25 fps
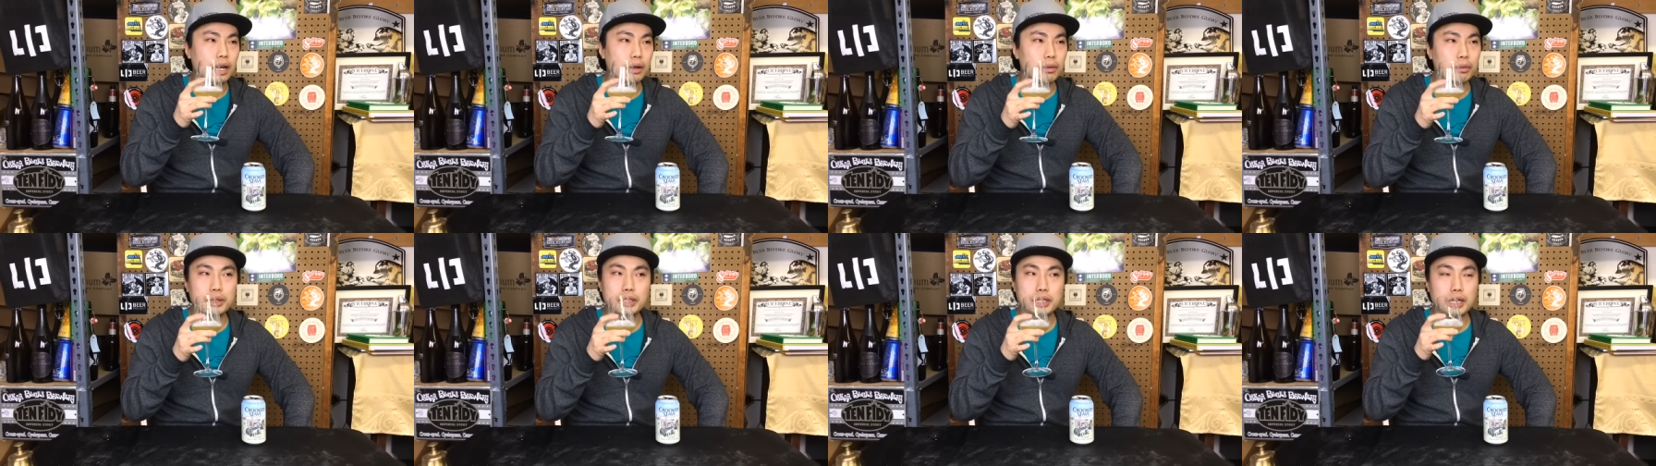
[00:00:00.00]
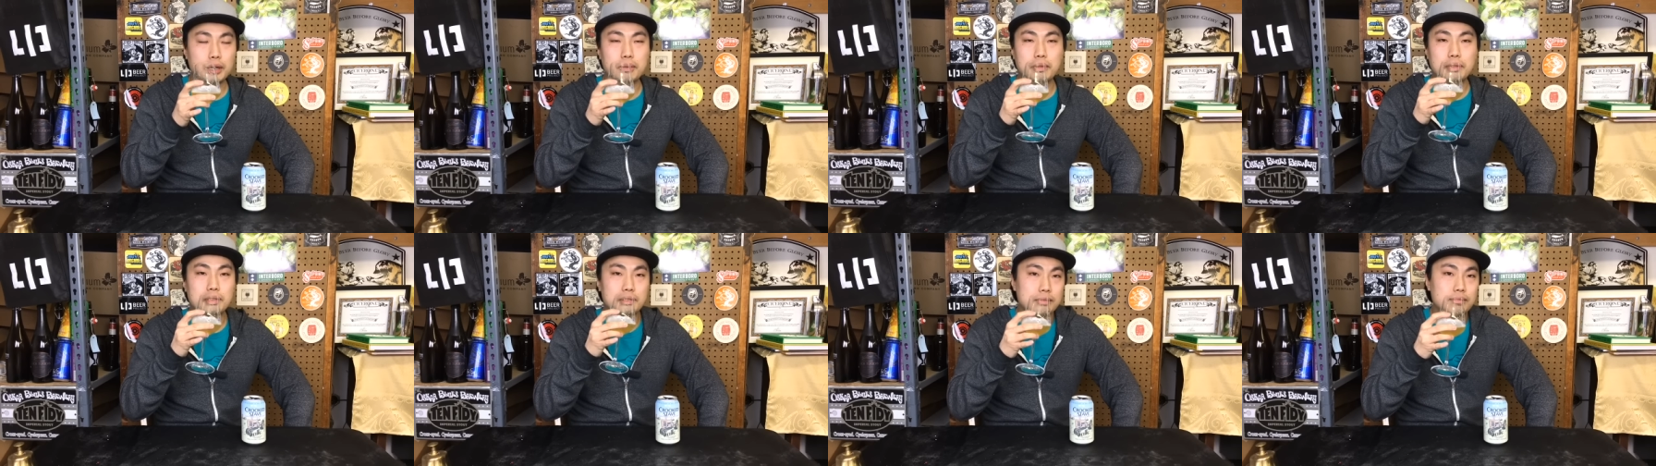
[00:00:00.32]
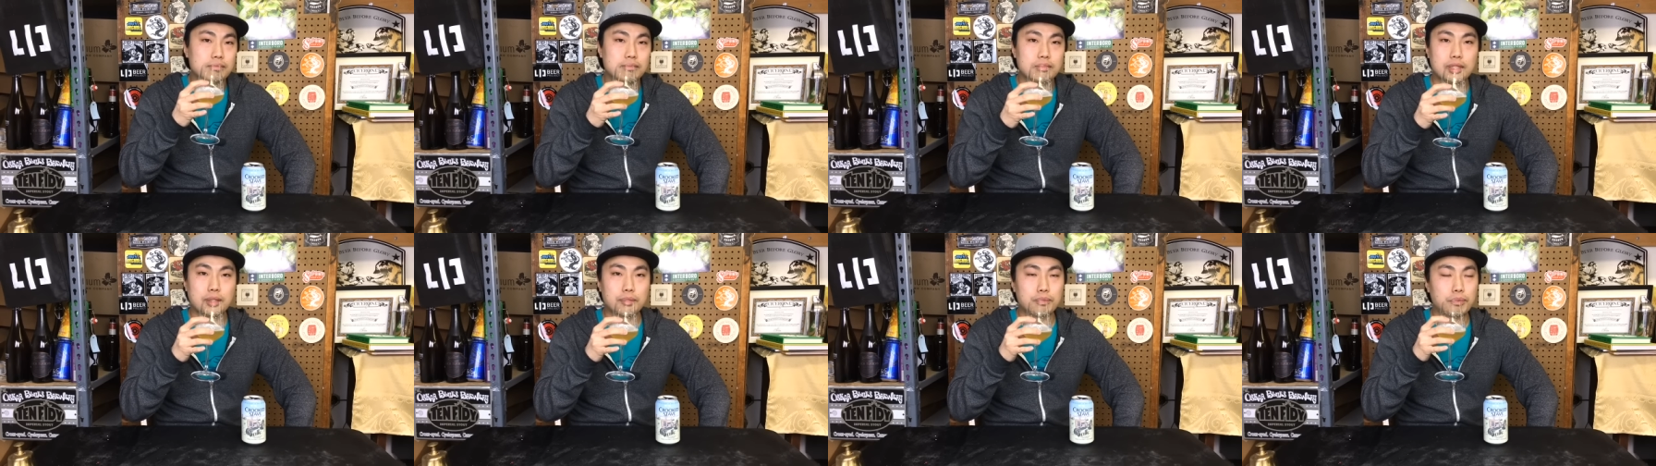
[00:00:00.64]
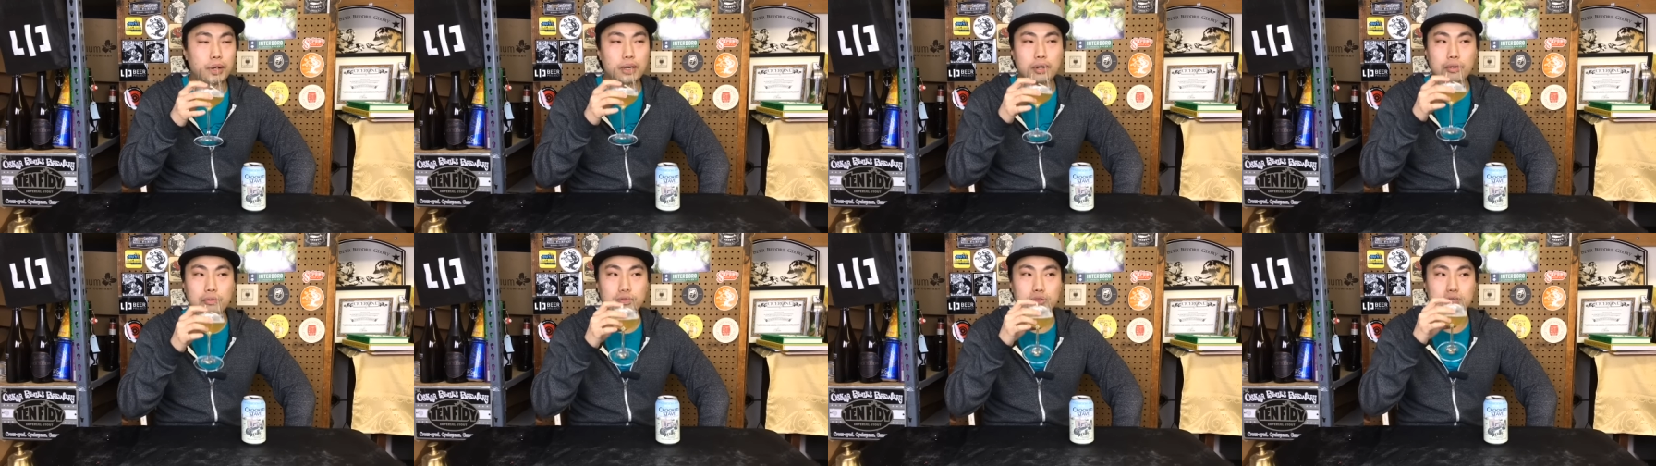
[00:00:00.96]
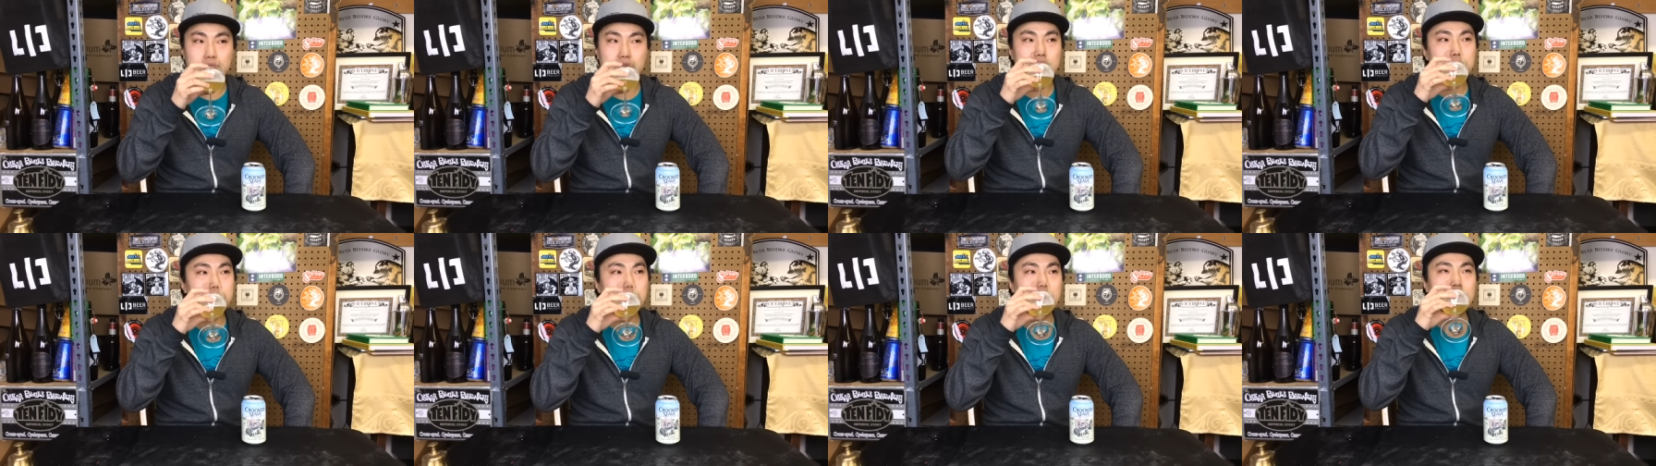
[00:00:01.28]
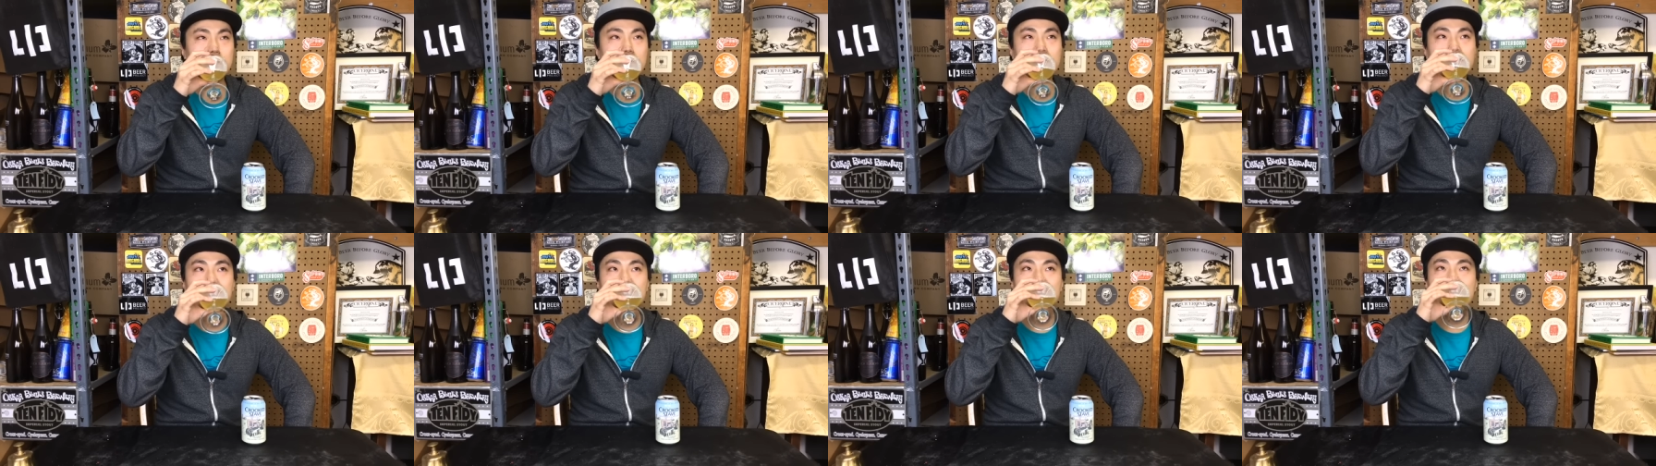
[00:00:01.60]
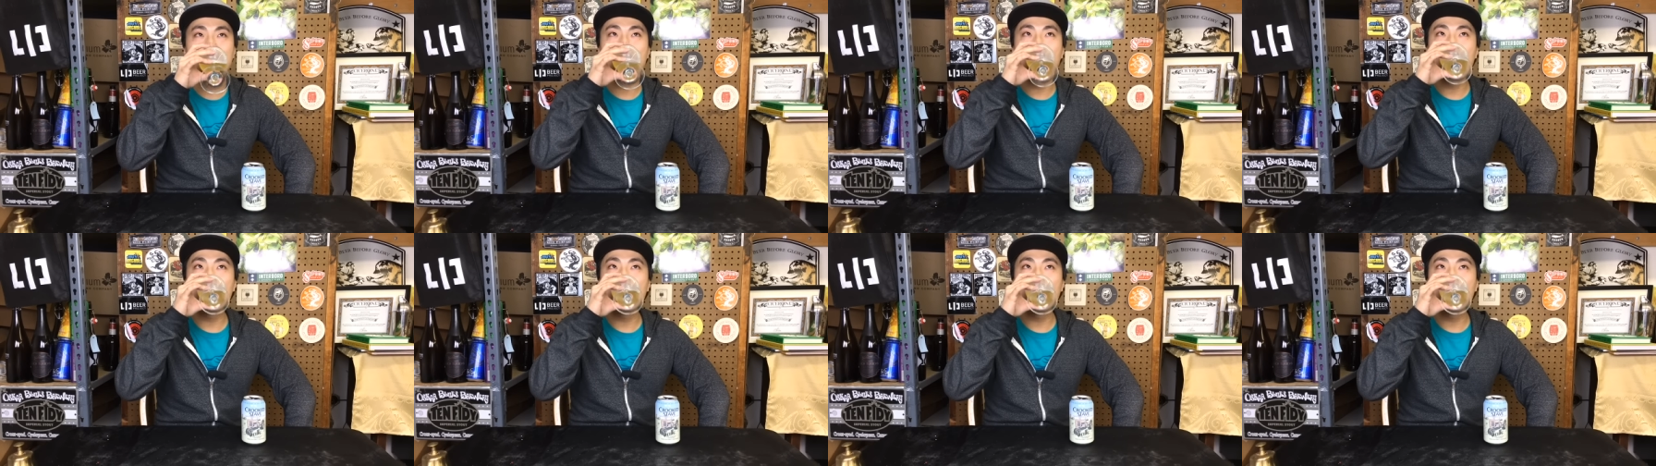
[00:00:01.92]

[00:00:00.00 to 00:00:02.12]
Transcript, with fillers: wish I bought a full six pack of this.